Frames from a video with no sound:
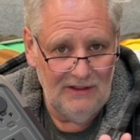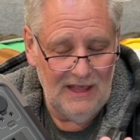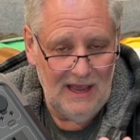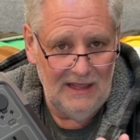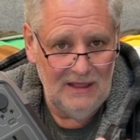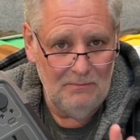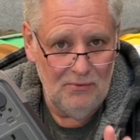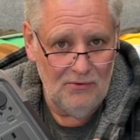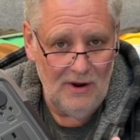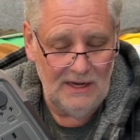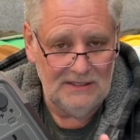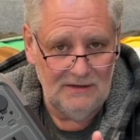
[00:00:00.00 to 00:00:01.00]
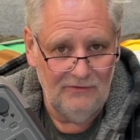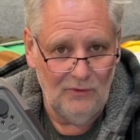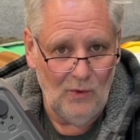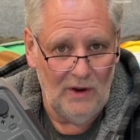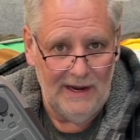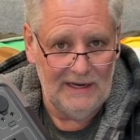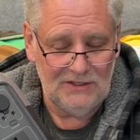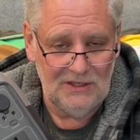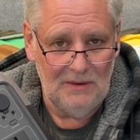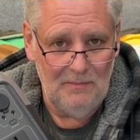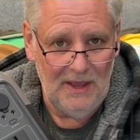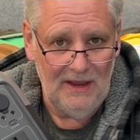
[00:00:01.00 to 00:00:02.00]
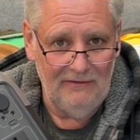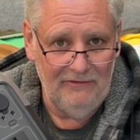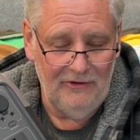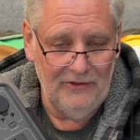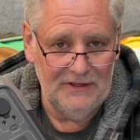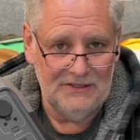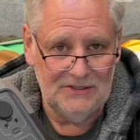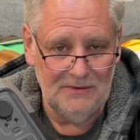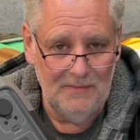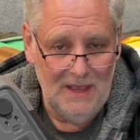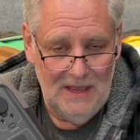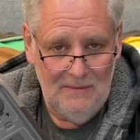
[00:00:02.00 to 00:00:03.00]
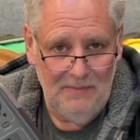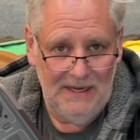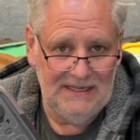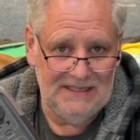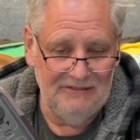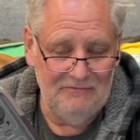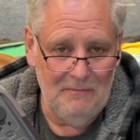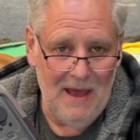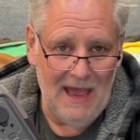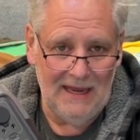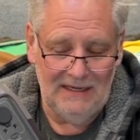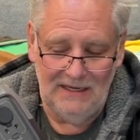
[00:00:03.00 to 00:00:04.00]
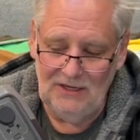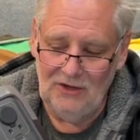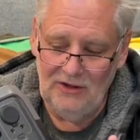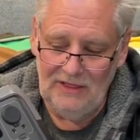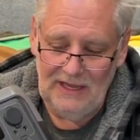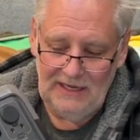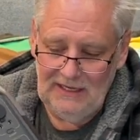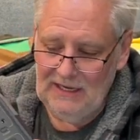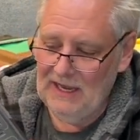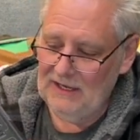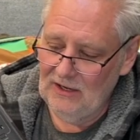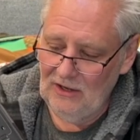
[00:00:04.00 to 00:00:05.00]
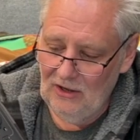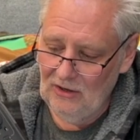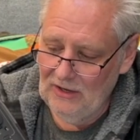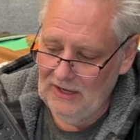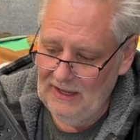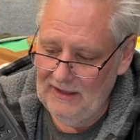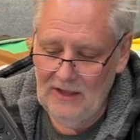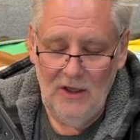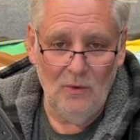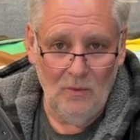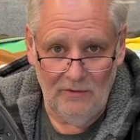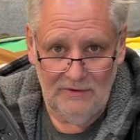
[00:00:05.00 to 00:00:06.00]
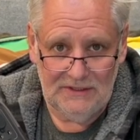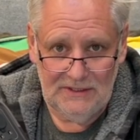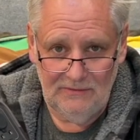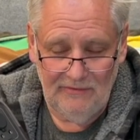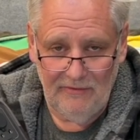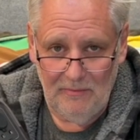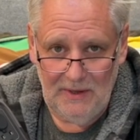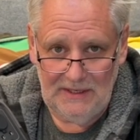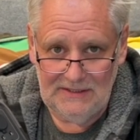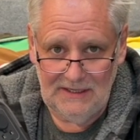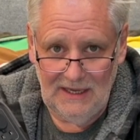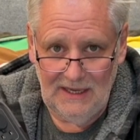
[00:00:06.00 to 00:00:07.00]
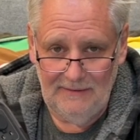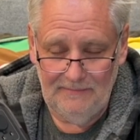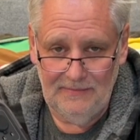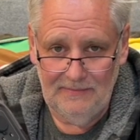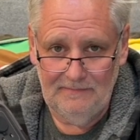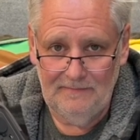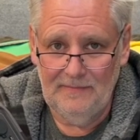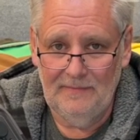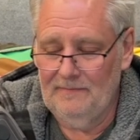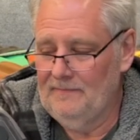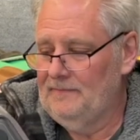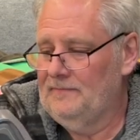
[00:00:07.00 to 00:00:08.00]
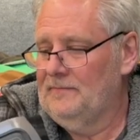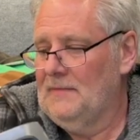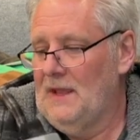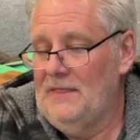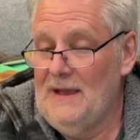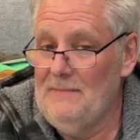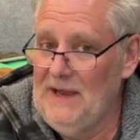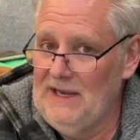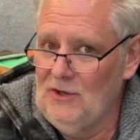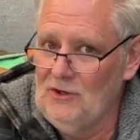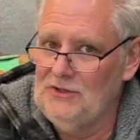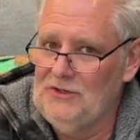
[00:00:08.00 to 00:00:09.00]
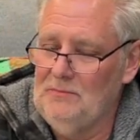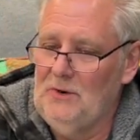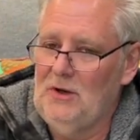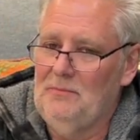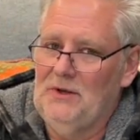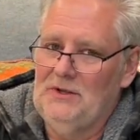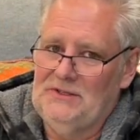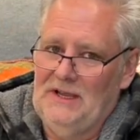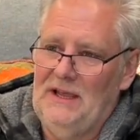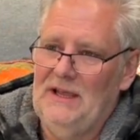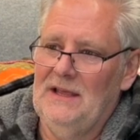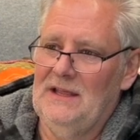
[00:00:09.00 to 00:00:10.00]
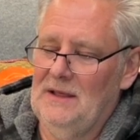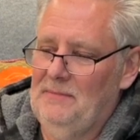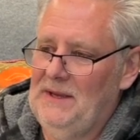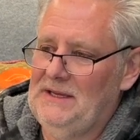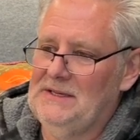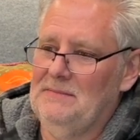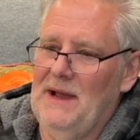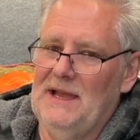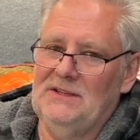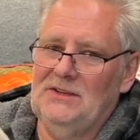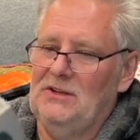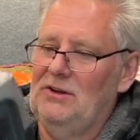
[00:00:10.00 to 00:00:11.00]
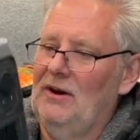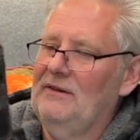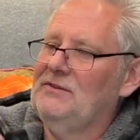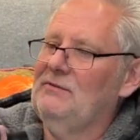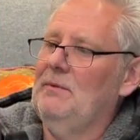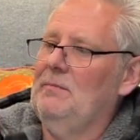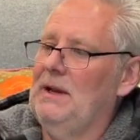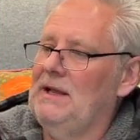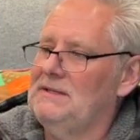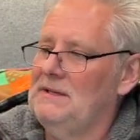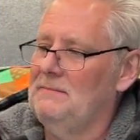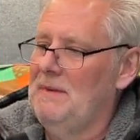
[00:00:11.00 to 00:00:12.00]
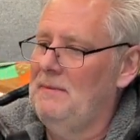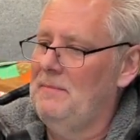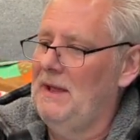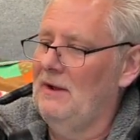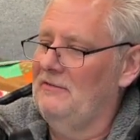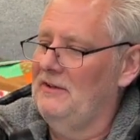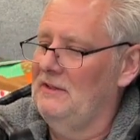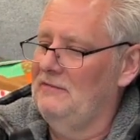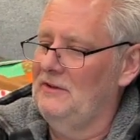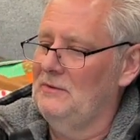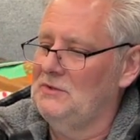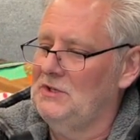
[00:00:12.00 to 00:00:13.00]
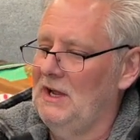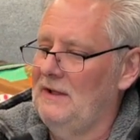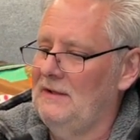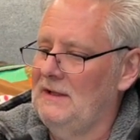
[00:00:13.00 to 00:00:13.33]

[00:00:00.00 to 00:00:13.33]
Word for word: that in the price of what you're actually paying for, there's some peace of mind in knowing that you're getting a longer warranty for a piece of kit. And that might cost you more, but uh, the peace of mind so you don't have to replace it may pay off in the future.